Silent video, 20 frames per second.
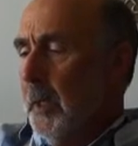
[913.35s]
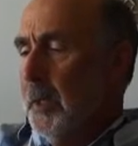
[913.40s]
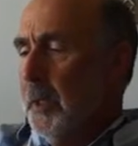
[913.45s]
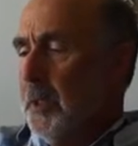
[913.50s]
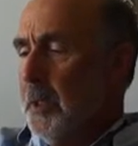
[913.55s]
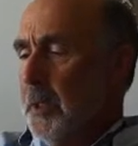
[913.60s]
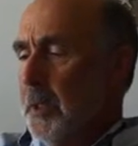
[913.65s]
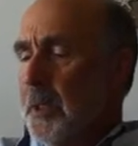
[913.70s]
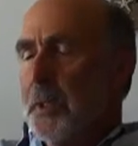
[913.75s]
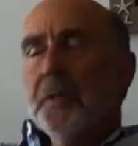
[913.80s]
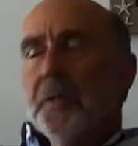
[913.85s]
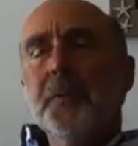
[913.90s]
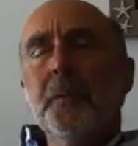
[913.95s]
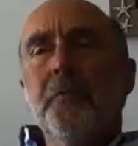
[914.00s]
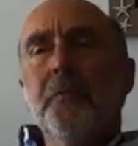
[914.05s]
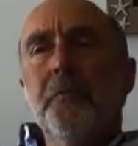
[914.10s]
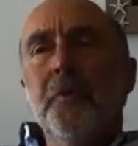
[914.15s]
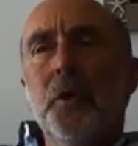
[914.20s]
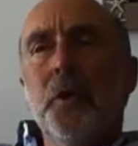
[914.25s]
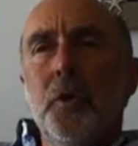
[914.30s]
is, is, I
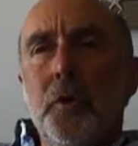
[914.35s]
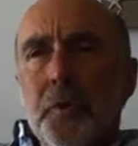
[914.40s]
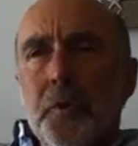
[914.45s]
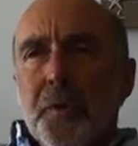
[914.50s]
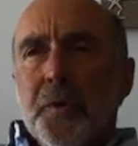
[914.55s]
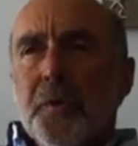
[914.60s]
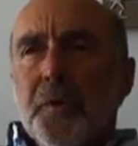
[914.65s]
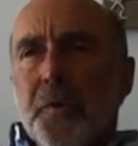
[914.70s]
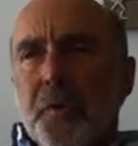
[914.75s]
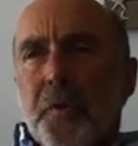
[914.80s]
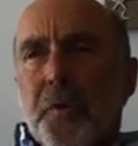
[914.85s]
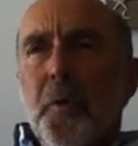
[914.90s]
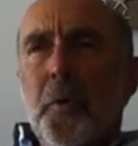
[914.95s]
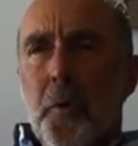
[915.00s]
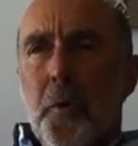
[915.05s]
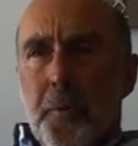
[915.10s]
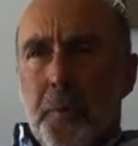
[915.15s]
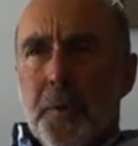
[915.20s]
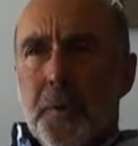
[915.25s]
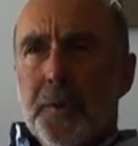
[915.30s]
think, for you as a
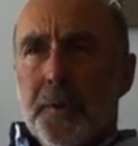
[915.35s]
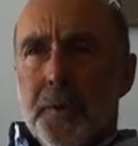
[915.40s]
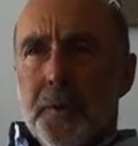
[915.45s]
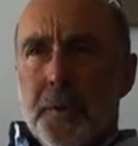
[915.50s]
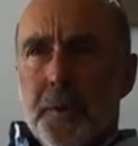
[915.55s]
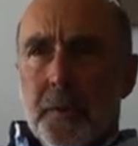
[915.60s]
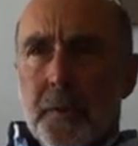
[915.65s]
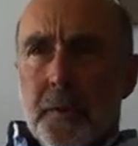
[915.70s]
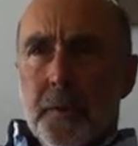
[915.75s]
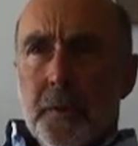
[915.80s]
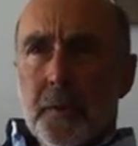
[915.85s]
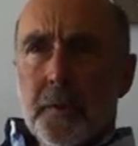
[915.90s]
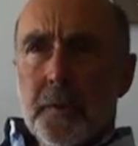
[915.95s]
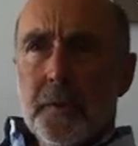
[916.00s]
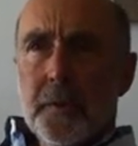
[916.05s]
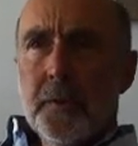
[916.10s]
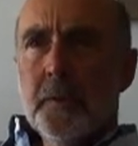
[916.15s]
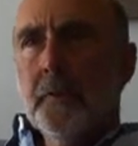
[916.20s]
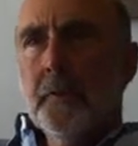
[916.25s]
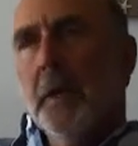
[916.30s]
therapist
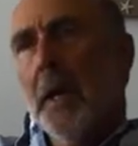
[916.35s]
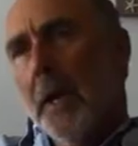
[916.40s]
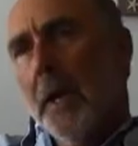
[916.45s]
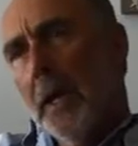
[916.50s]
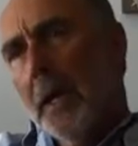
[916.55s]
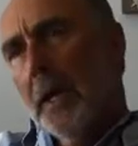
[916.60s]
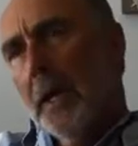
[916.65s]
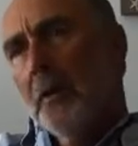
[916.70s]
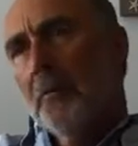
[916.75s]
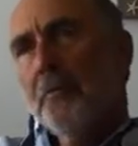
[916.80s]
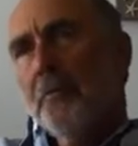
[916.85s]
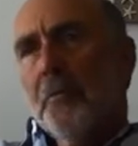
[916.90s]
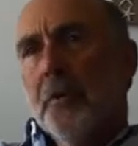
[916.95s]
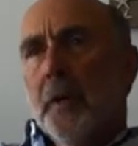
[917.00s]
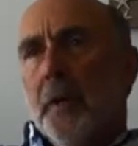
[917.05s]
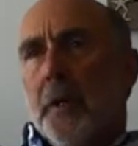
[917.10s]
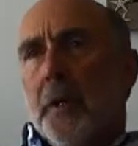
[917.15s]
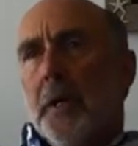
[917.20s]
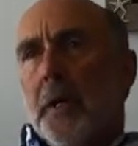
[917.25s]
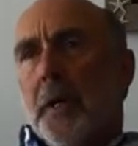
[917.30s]
to have
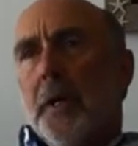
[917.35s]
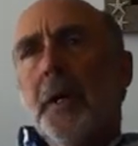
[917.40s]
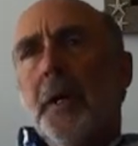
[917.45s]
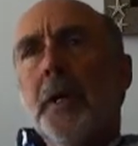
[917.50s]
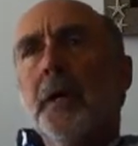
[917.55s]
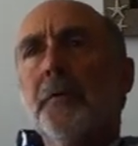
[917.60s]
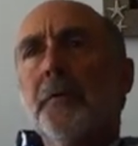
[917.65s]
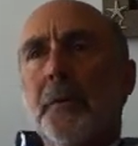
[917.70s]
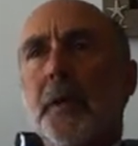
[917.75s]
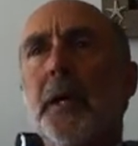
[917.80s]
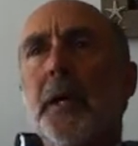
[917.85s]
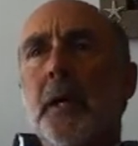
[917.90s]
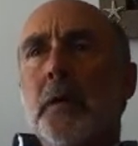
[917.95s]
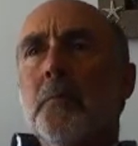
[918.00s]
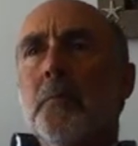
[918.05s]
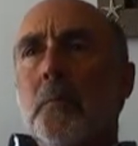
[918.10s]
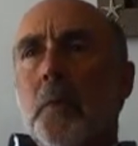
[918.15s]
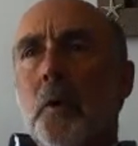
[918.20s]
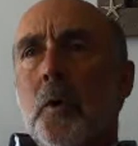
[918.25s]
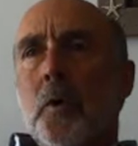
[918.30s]
an
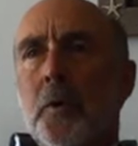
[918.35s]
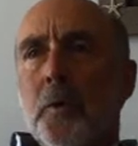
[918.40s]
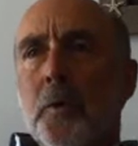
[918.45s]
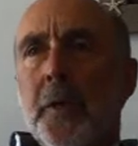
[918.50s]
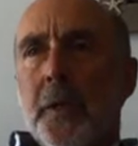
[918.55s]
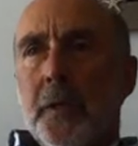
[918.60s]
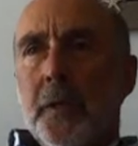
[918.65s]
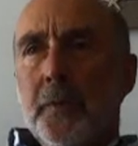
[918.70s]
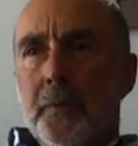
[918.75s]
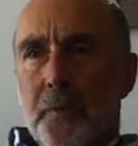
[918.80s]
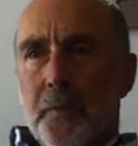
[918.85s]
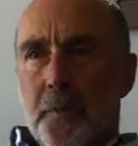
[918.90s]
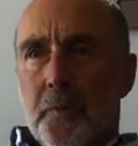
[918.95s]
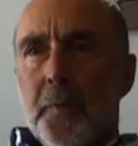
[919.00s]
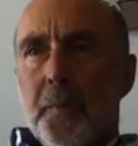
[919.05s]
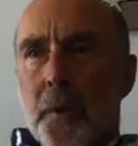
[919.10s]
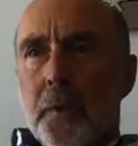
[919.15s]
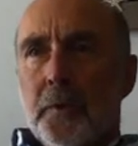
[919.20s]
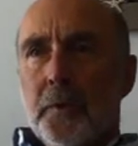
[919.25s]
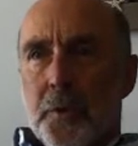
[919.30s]
outcome oriented
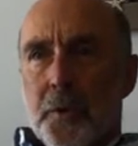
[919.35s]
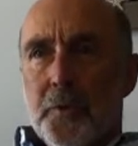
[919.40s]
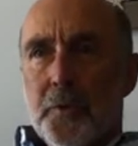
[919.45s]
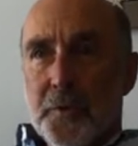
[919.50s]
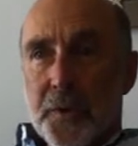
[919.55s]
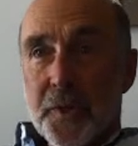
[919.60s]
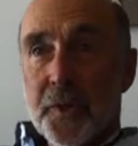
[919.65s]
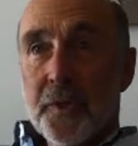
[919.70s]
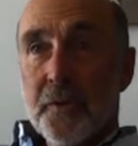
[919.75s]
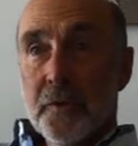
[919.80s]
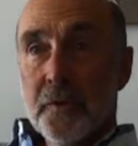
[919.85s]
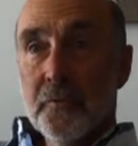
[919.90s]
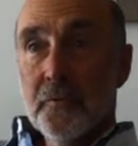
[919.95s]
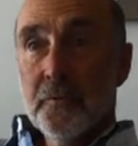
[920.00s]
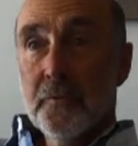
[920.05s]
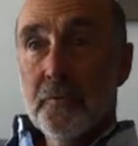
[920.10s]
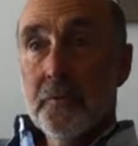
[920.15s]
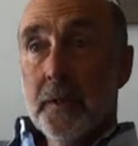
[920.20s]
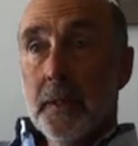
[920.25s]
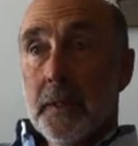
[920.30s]
approach
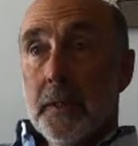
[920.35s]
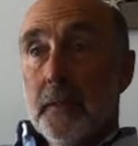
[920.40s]
yourself.